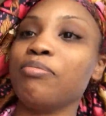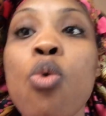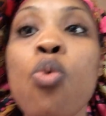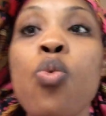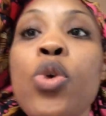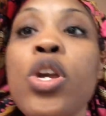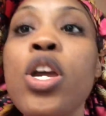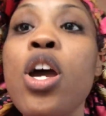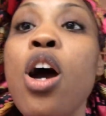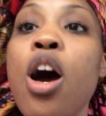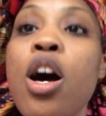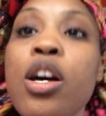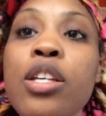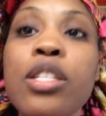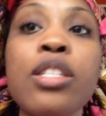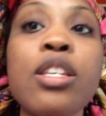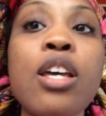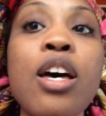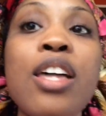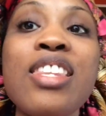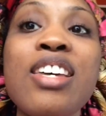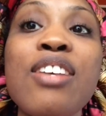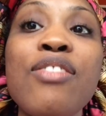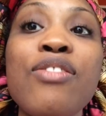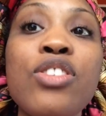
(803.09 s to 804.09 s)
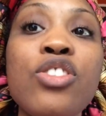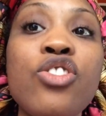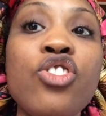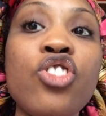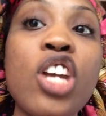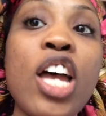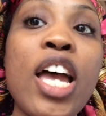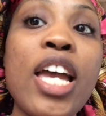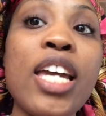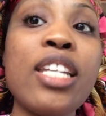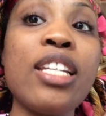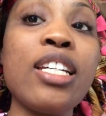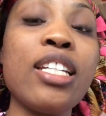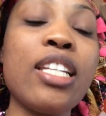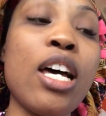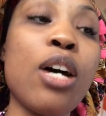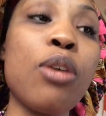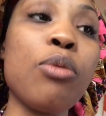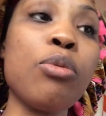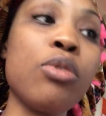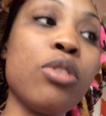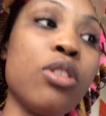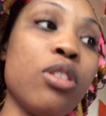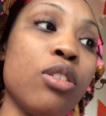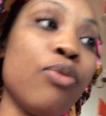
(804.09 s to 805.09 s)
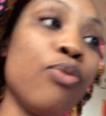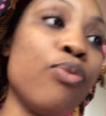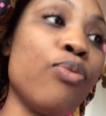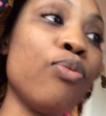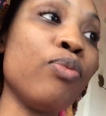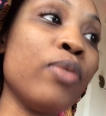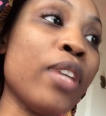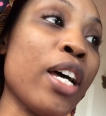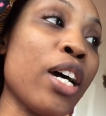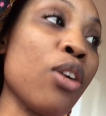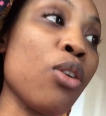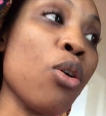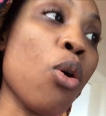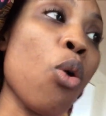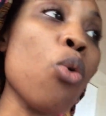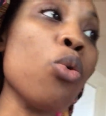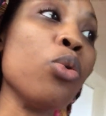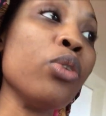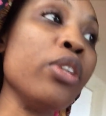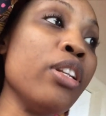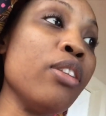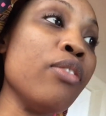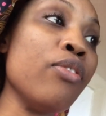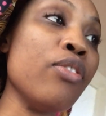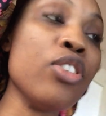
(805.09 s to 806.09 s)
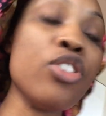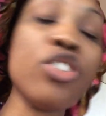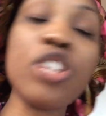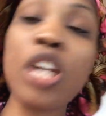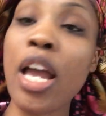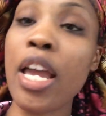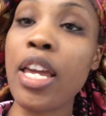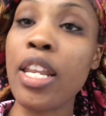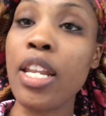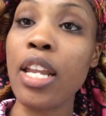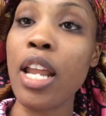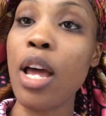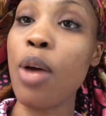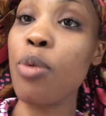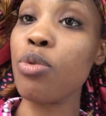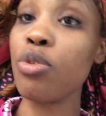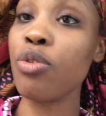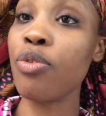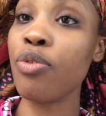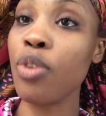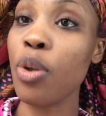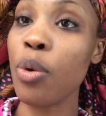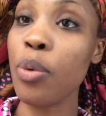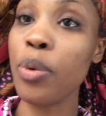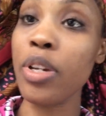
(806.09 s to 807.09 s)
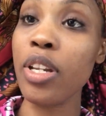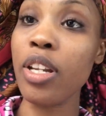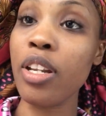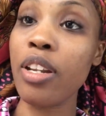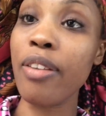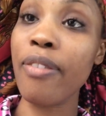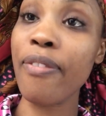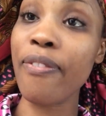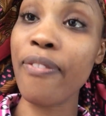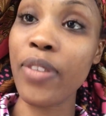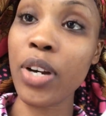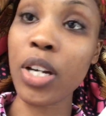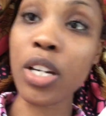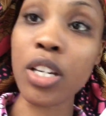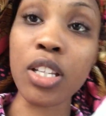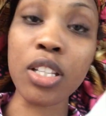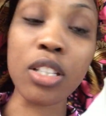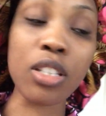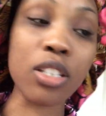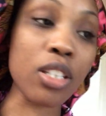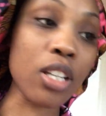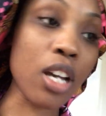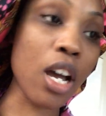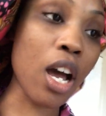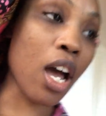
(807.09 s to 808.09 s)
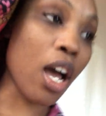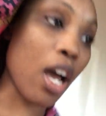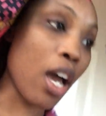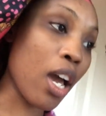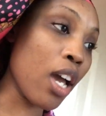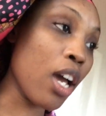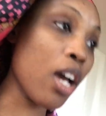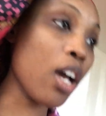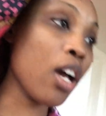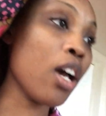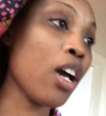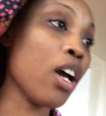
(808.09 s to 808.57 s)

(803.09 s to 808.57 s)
We all saw that vagina that was that golden vagina that was floating in the fucking sky.